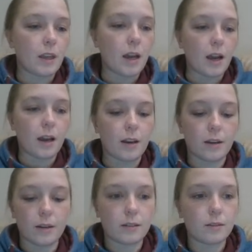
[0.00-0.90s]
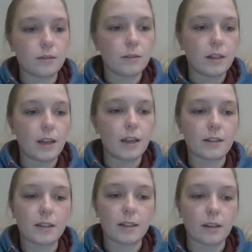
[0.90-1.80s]
it
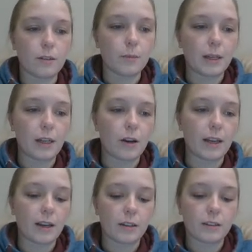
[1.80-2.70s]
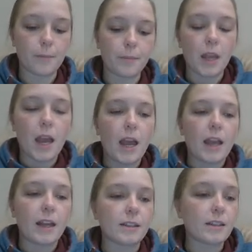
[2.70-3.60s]
is clear. Oh my God, I can't type.
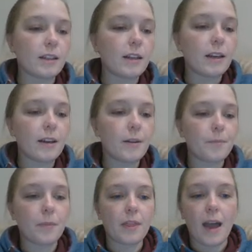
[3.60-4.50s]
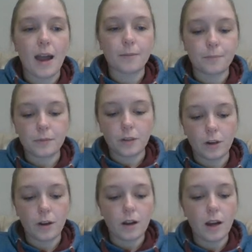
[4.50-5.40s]
It is clear that
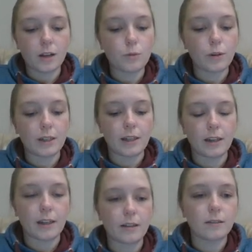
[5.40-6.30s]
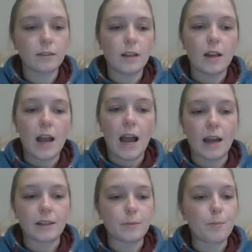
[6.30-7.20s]
underwater knitting
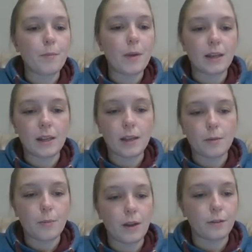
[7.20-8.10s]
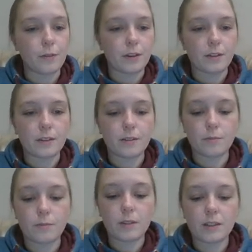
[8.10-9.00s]
has many benefits
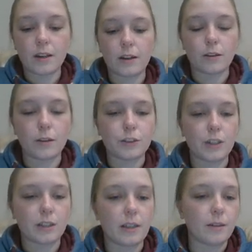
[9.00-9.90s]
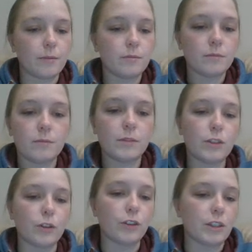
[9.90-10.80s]
psychologically,
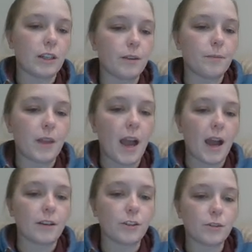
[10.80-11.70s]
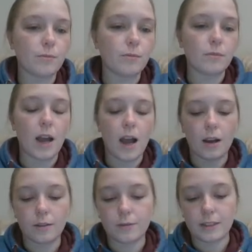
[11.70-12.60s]
socially, and
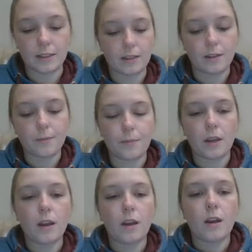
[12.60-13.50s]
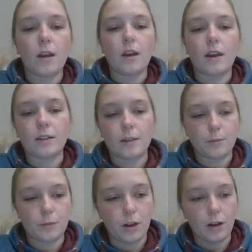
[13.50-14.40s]
physically. Except,
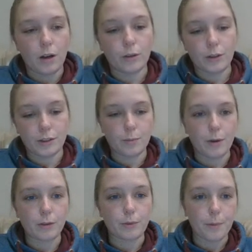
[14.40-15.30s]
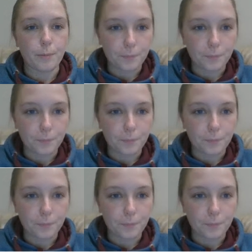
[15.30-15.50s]
I'll learn to spell as well.